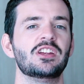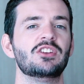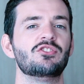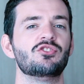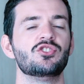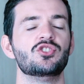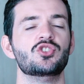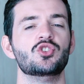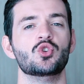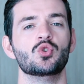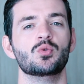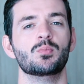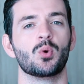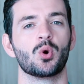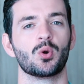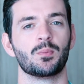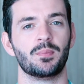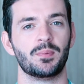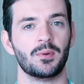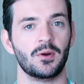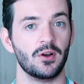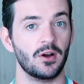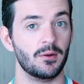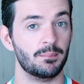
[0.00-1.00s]
teaching you more
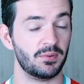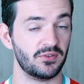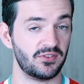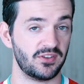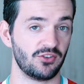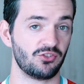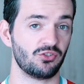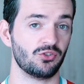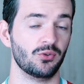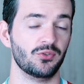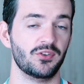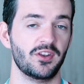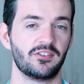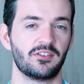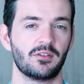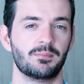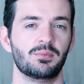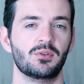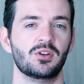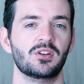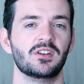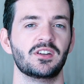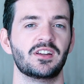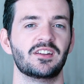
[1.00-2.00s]
positional
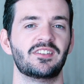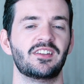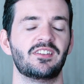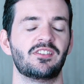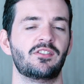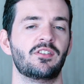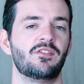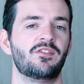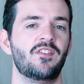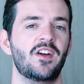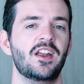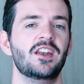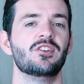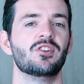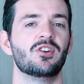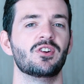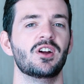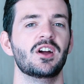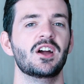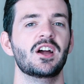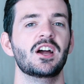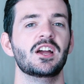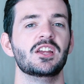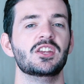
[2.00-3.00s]
discipline, because as a
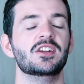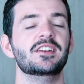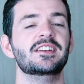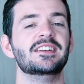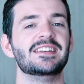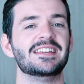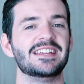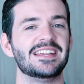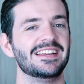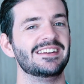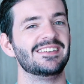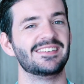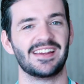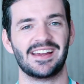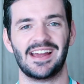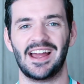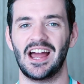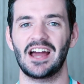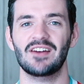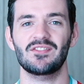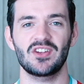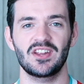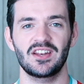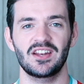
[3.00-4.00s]
defender, you need to
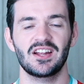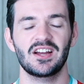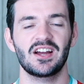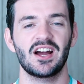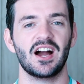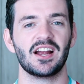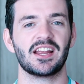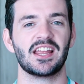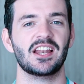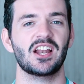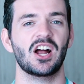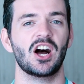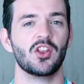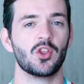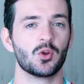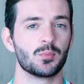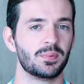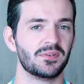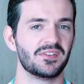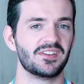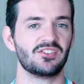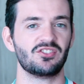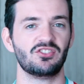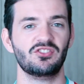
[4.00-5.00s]
have it. Again, other
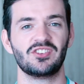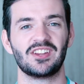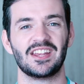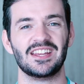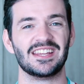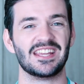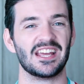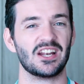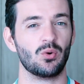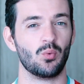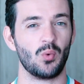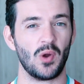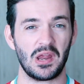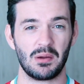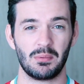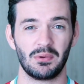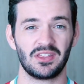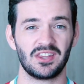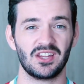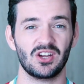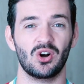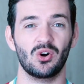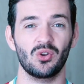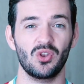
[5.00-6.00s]
positions can get away
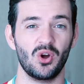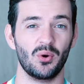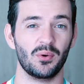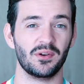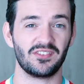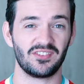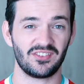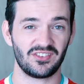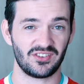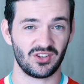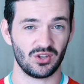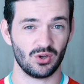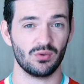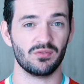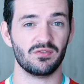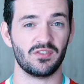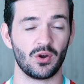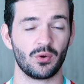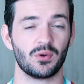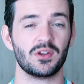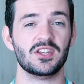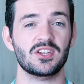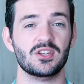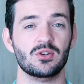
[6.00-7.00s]
with it, although it's still
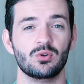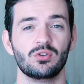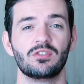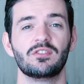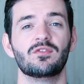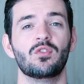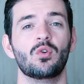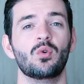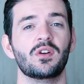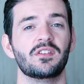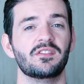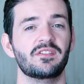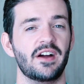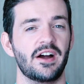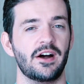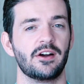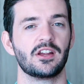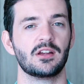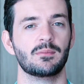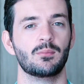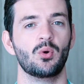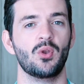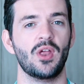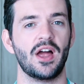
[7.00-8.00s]
very useful and
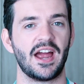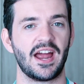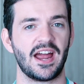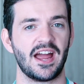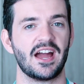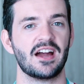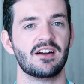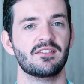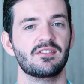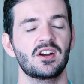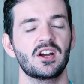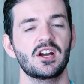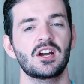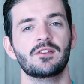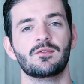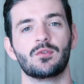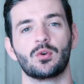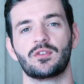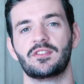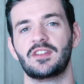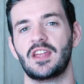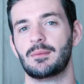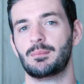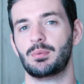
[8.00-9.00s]
valuable to have. For
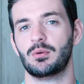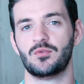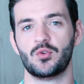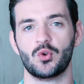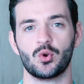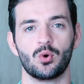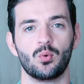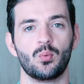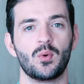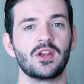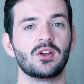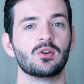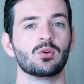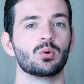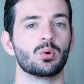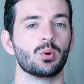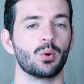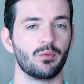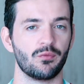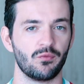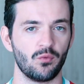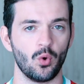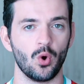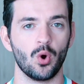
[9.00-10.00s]
example, if you're a winger or
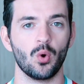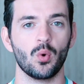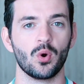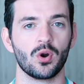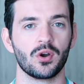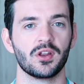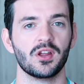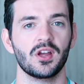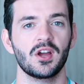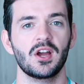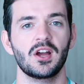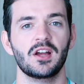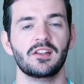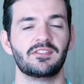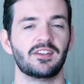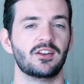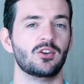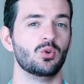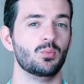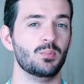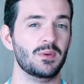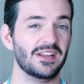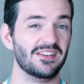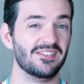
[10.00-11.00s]
a forward,
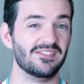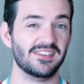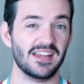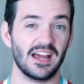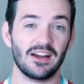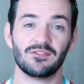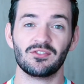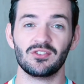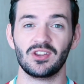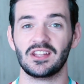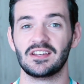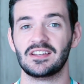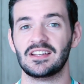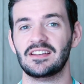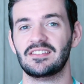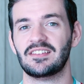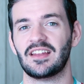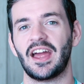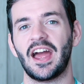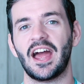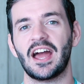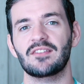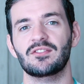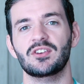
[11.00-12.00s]
center mids definitely need to
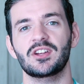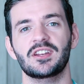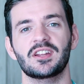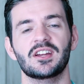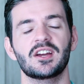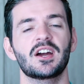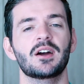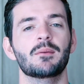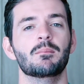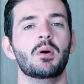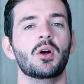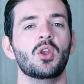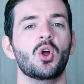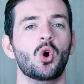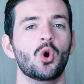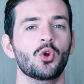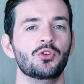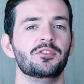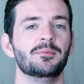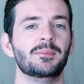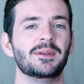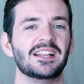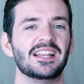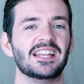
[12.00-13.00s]
have it. But
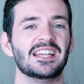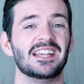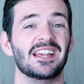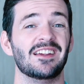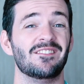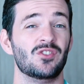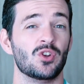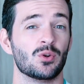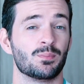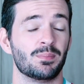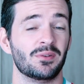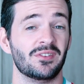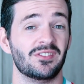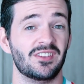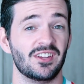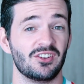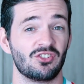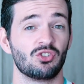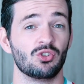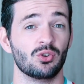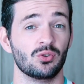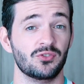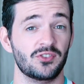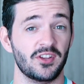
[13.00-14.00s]
ultimately, if your
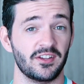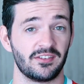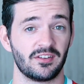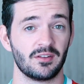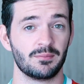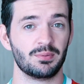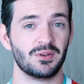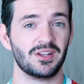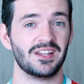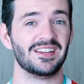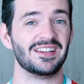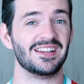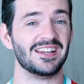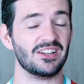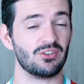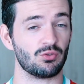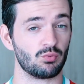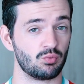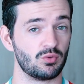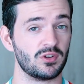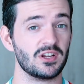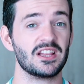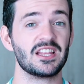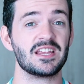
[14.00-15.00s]
positional discipline is
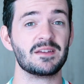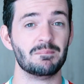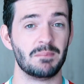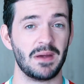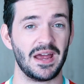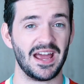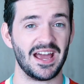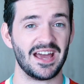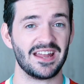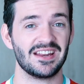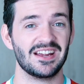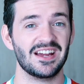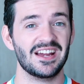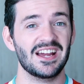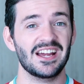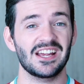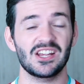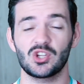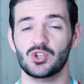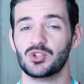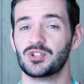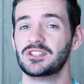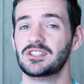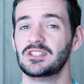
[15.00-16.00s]
really bad,
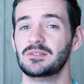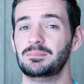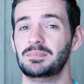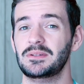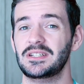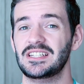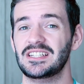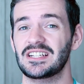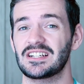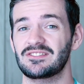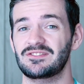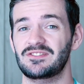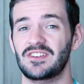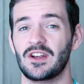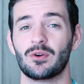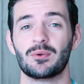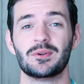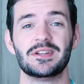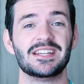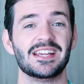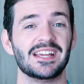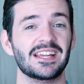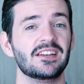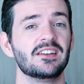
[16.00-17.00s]
you're going to be a
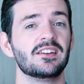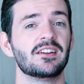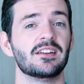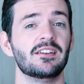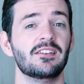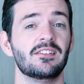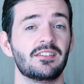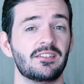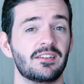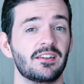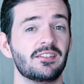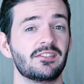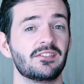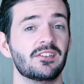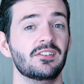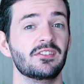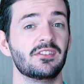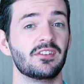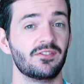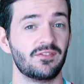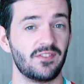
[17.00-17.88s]
very inconsistent